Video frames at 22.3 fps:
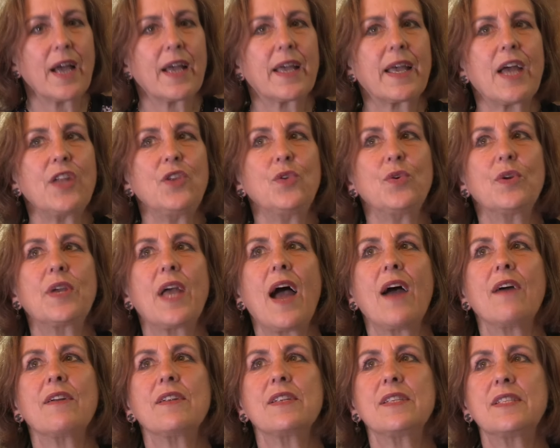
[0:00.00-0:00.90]
Can you
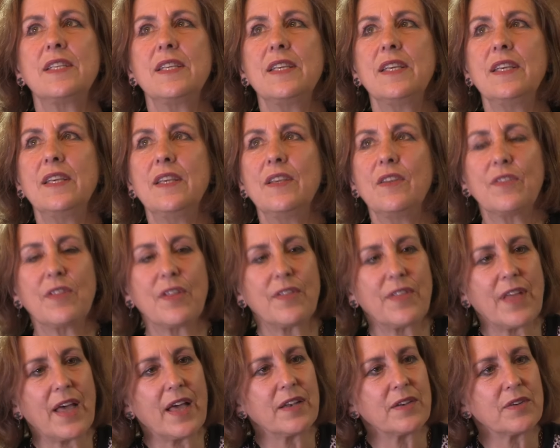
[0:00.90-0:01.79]
guarantee
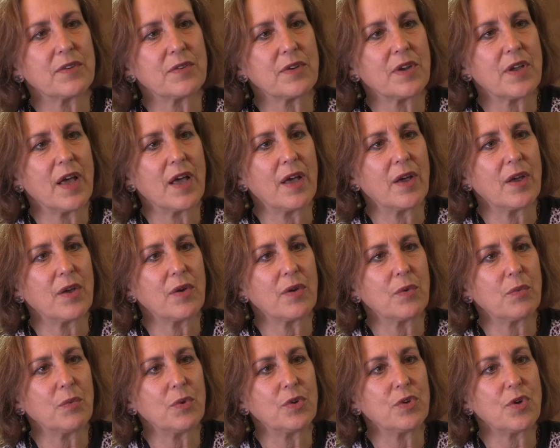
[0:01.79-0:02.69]
that that
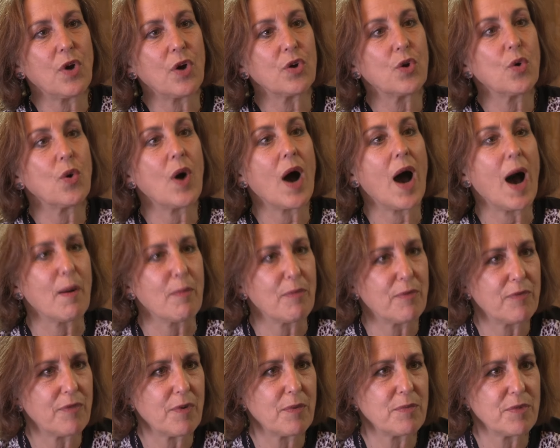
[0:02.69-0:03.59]
uh, would not go
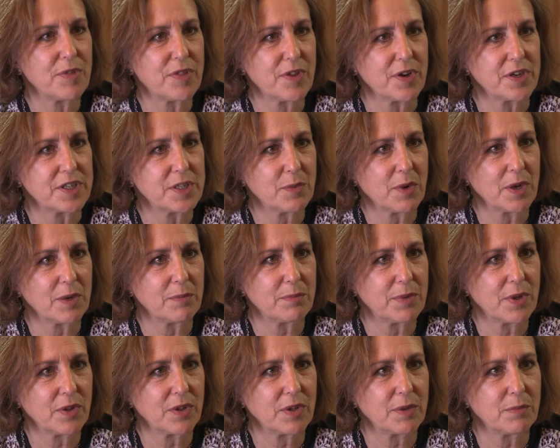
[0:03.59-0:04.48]
up the thirty-one
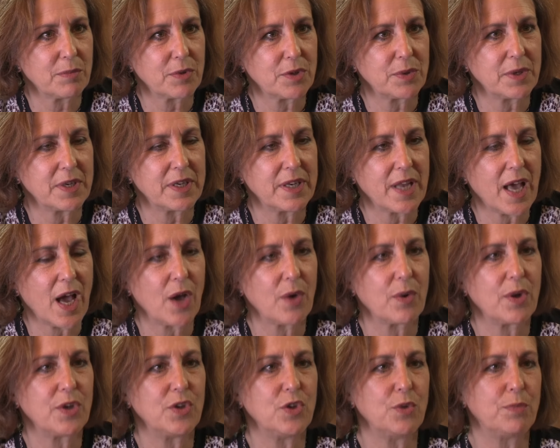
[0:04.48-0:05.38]
billion between
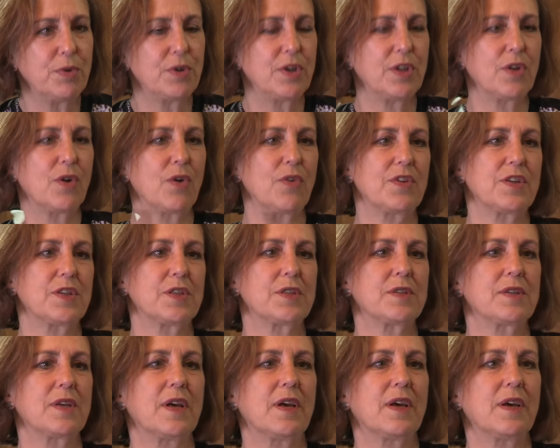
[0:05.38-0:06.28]
now and you putting all
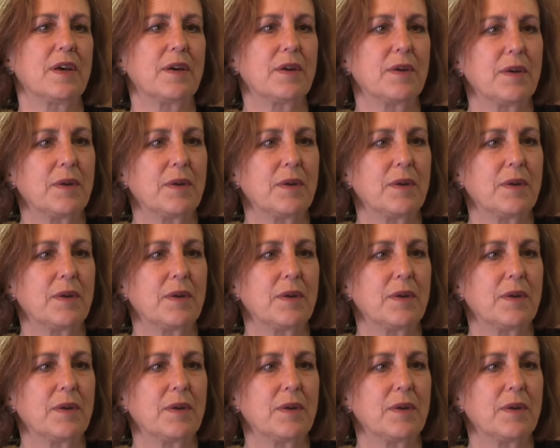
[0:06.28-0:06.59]
this uh,